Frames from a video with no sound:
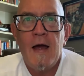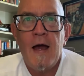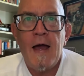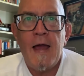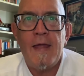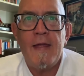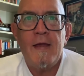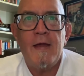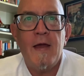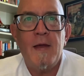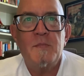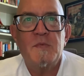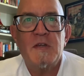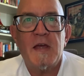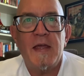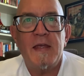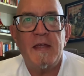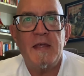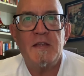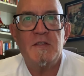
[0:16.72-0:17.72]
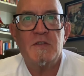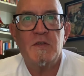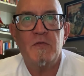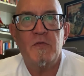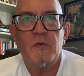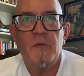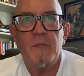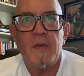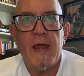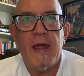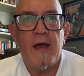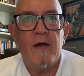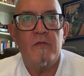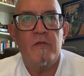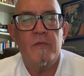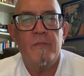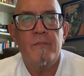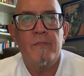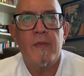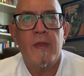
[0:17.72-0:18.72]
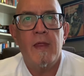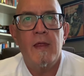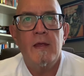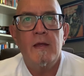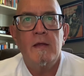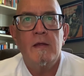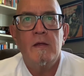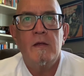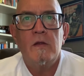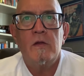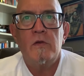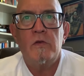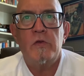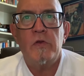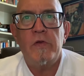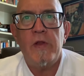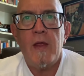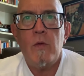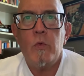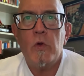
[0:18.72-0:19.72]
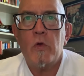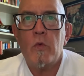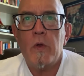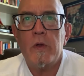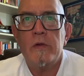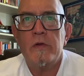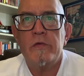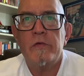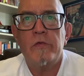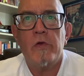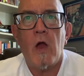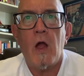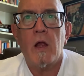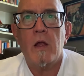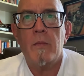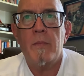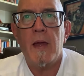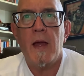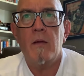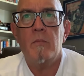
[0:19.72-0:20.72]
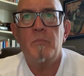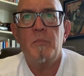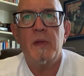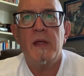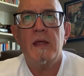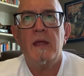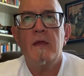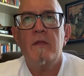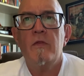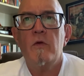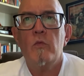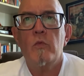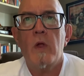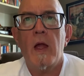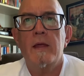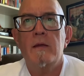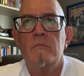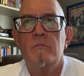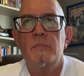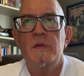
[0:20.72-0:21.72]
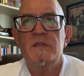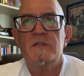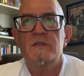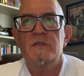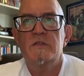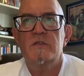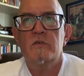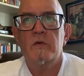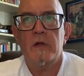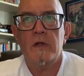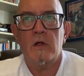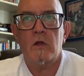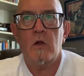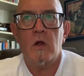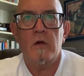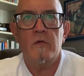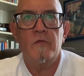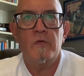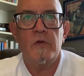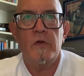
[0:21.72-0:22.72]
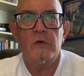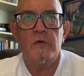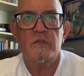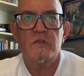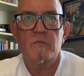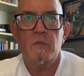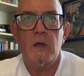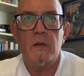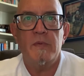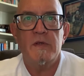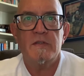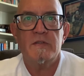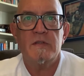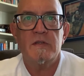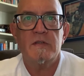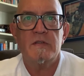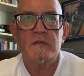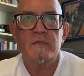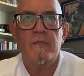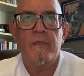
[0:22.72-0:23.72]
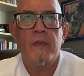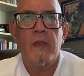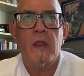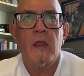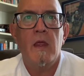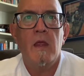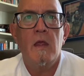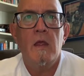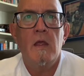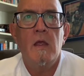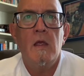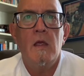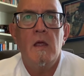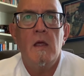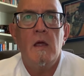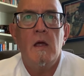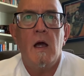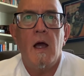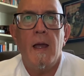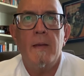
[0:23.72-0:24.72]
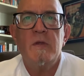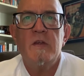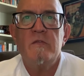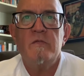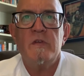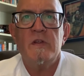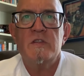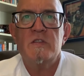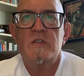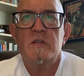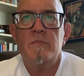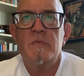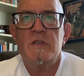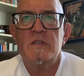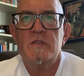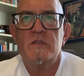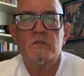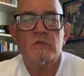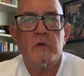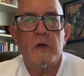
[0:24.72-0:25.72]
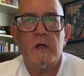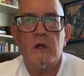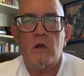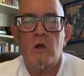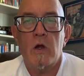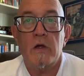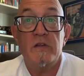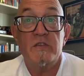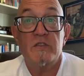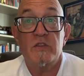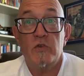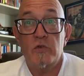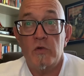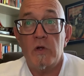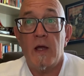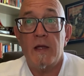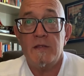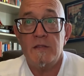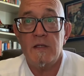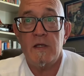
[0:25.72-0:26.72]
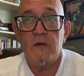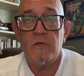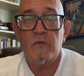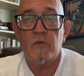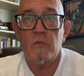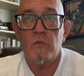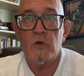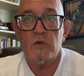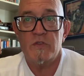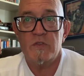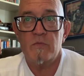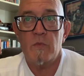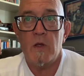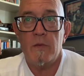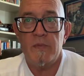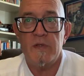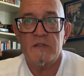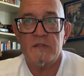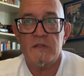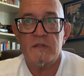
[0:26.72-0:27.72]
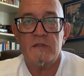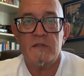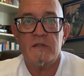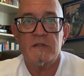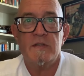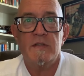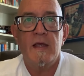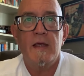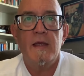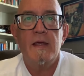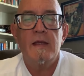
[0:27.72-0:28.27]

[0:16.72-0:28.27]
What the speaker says: Hi, I'm Ty Kiesel from NAV. Today we're going to talk about picking the right business credit card for your small business. I'm convinced a business credit card is a good idea for most small businesses,